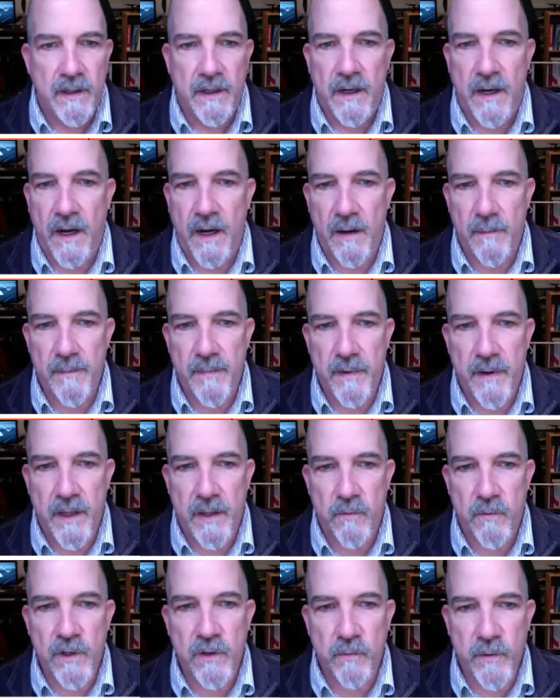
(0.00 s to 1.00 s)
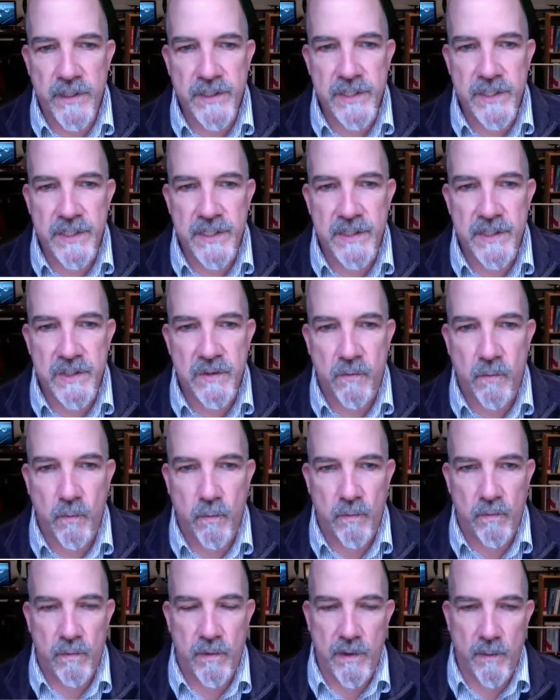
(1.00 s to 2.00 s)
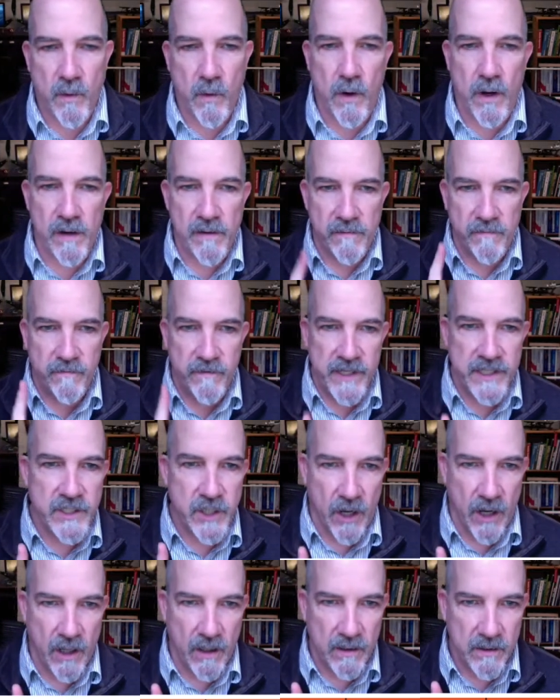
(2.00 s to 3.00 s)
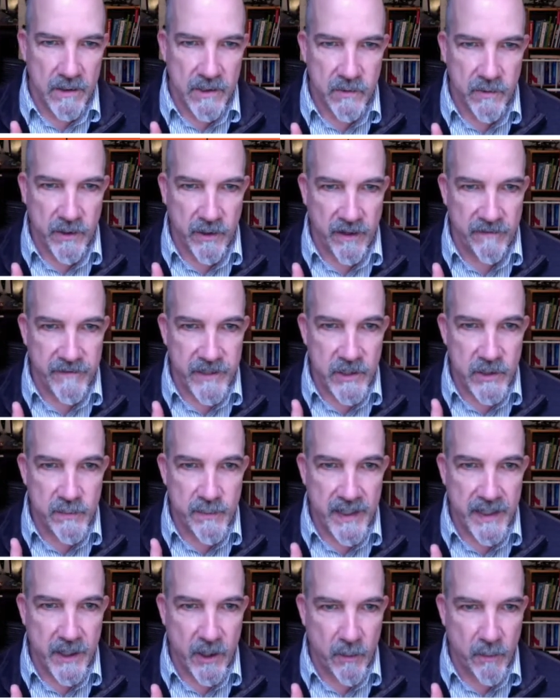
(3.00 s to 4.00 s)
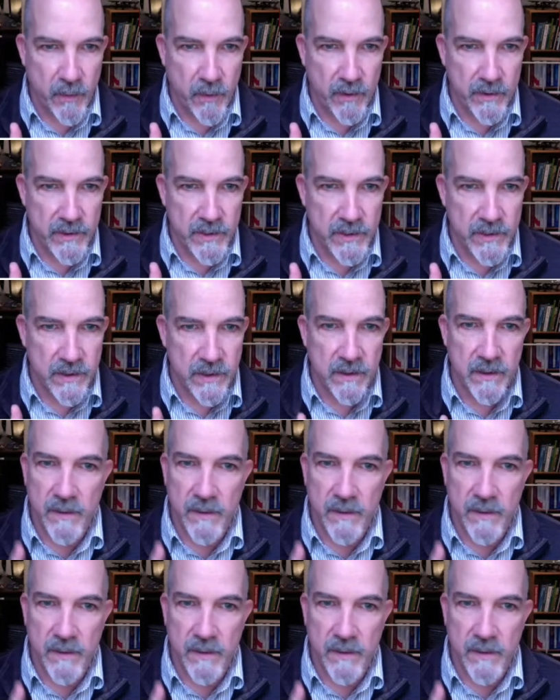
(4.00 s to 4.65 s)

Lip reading: And the real reason is, number one, VTOL, so we don't have to use big airports.